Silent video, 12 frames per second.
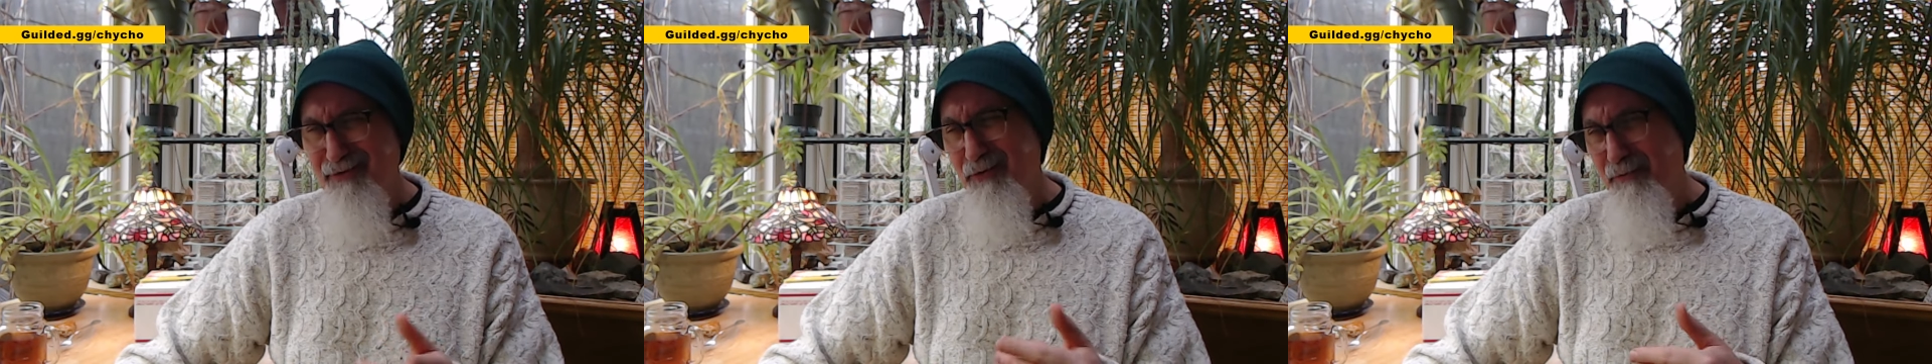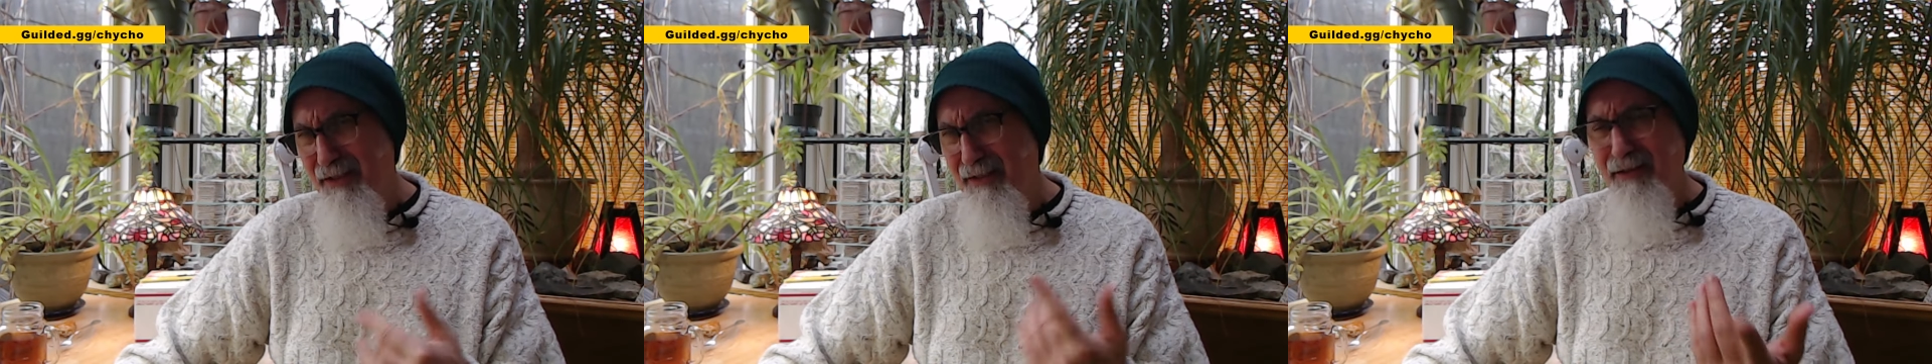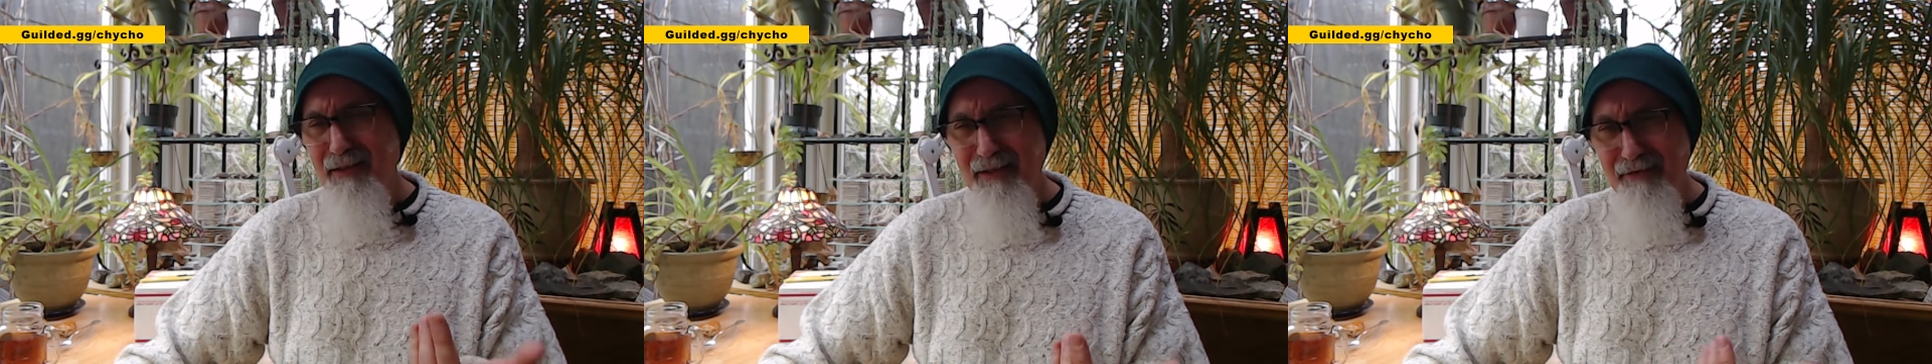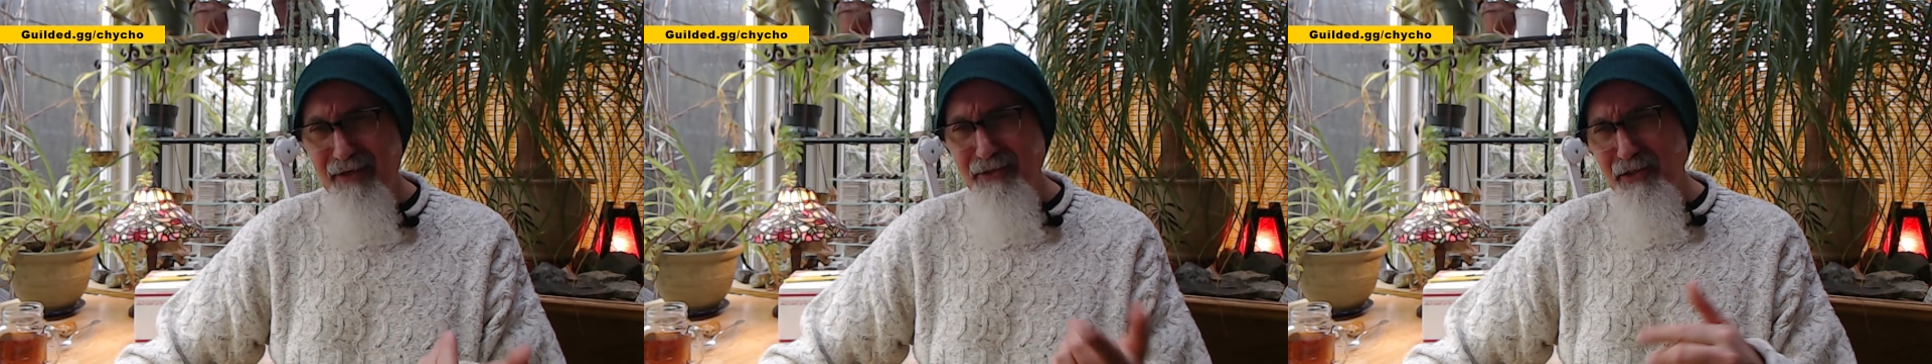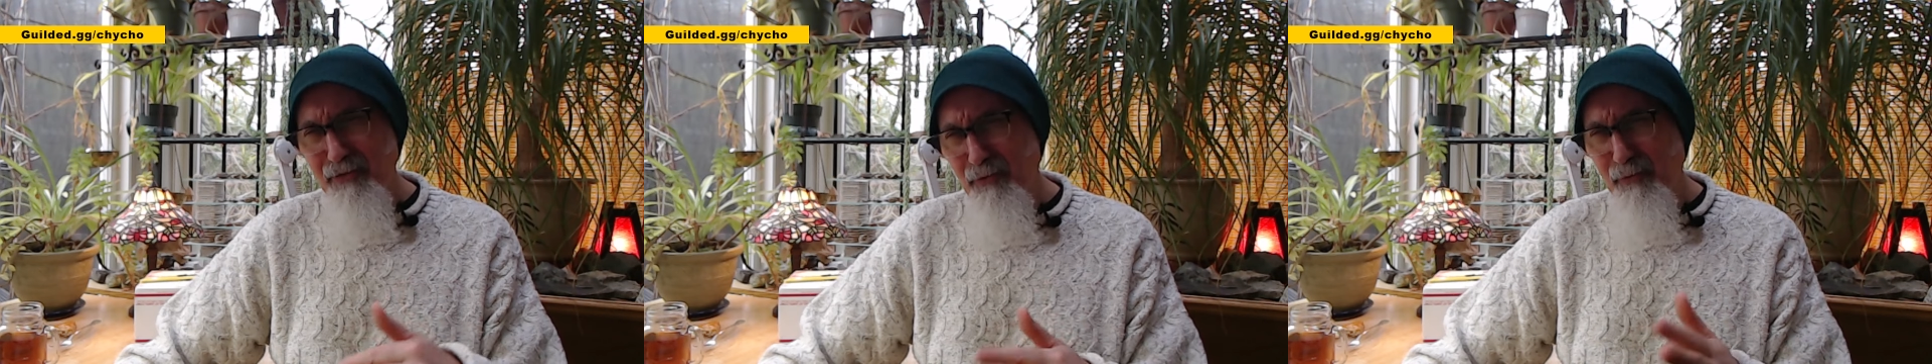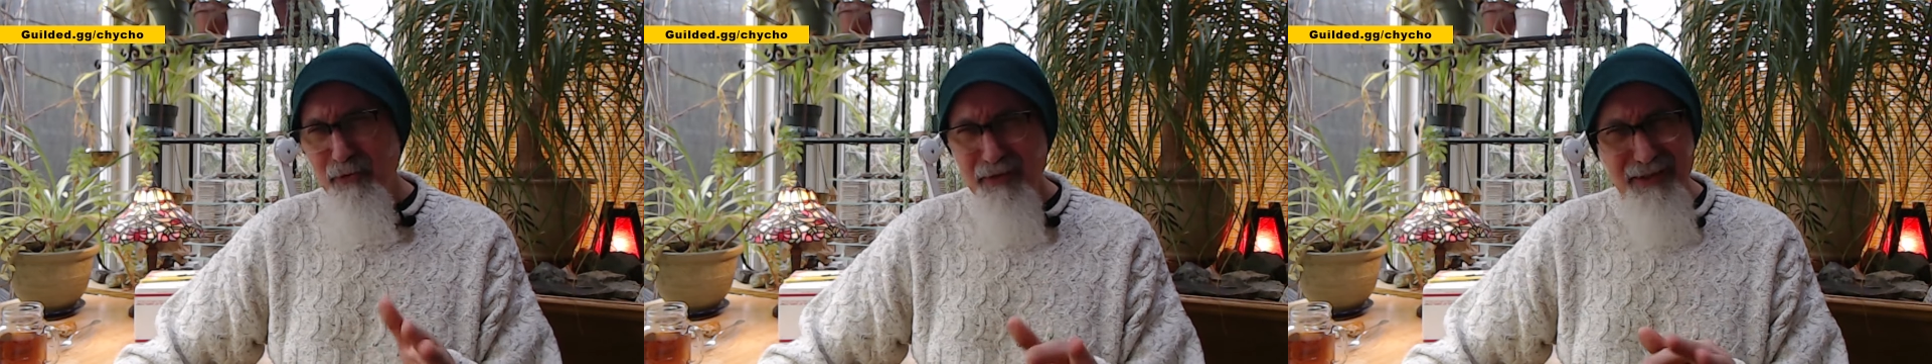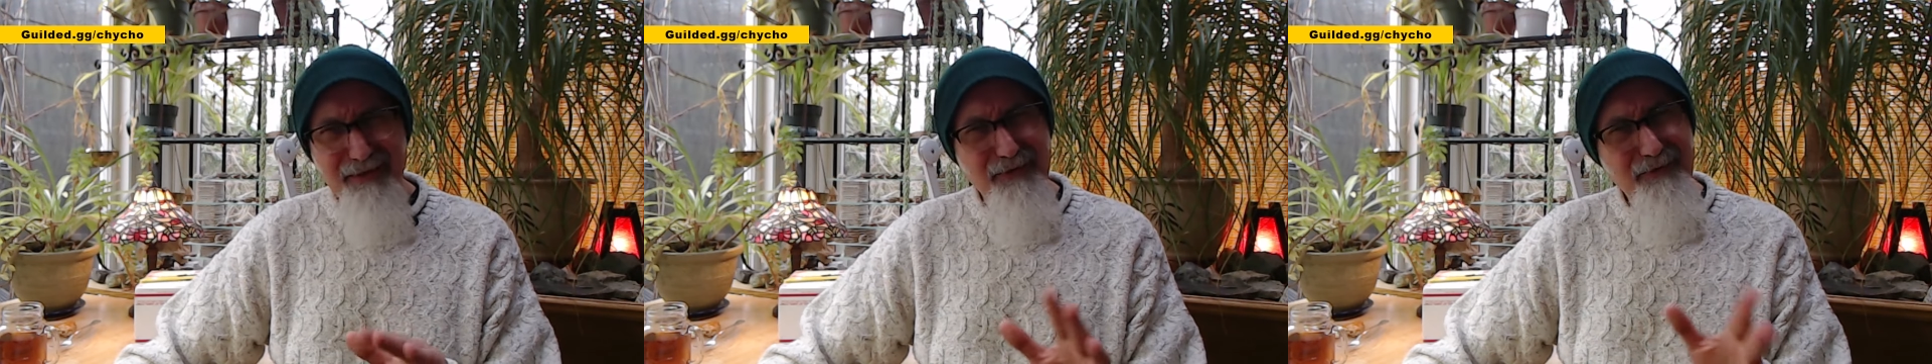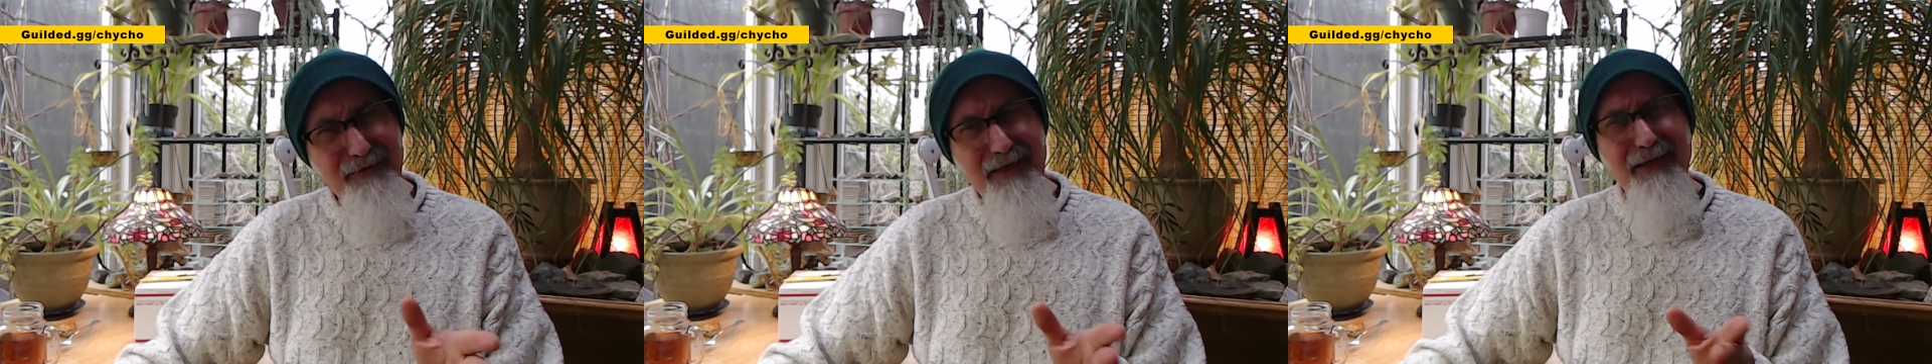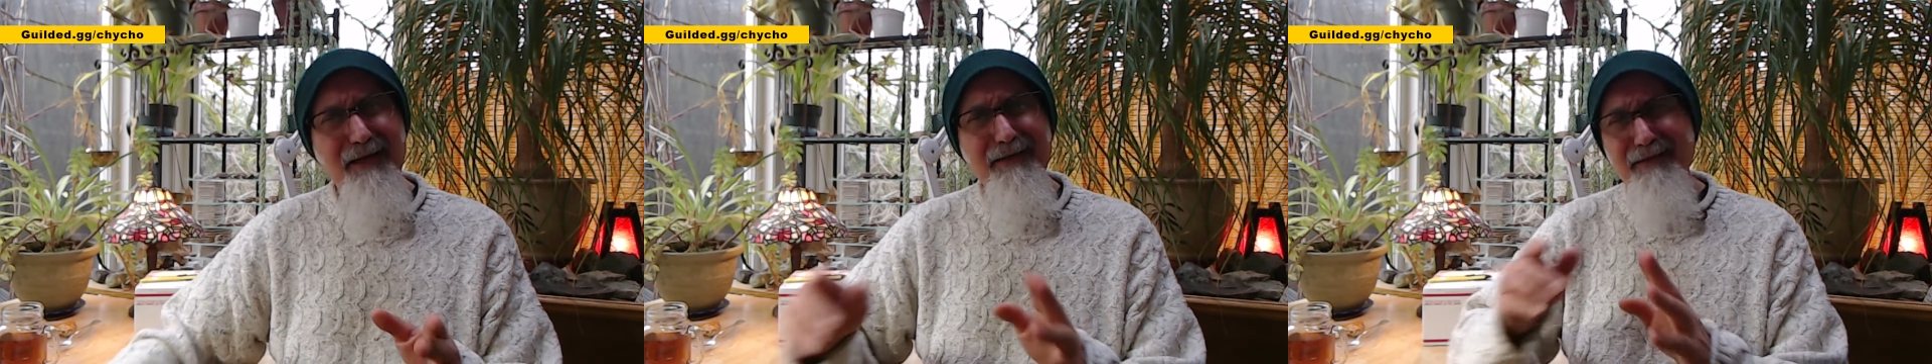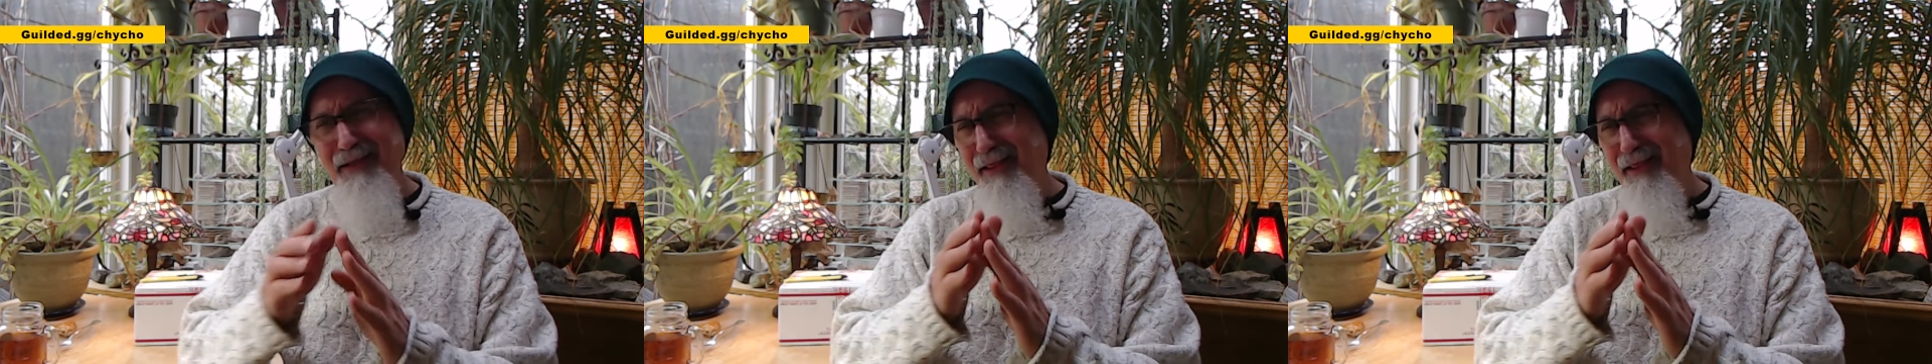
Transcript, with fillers: To me, evangelical, born again, the